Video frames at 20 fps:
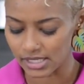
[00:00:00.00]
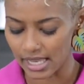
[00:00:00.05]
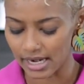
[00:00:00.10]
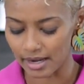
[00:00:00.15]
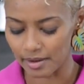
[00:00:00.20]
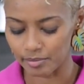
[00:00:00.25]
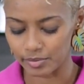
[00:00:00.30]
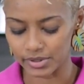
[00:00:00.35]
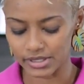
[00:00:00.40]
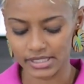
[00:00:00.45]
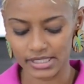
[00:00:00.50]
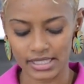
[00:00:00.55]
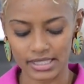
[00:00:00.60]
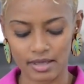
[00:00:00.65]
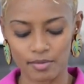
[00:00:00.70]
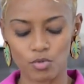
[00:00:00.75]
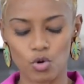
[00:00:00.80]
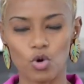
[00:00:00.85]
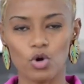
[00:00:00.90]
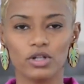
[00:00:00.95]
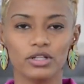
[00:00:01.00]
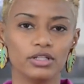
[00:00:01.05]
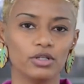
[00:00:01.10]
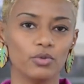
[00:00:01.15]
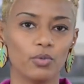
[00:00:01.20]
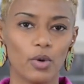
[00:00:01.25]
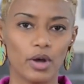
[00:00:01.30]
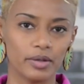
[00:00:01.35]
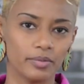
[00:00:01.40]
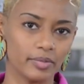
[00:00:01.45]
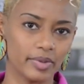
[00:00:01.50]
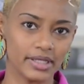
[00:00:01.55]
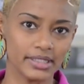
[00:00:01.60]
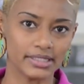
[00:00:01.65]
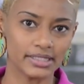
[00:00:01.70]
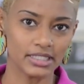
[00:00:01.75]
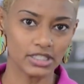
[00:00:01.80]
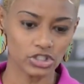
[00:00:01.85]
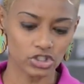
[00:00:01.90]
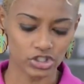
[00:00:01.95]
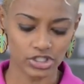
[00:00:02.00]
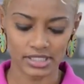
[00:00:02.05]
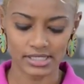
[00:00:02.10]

and I'm putting them all in one big dish.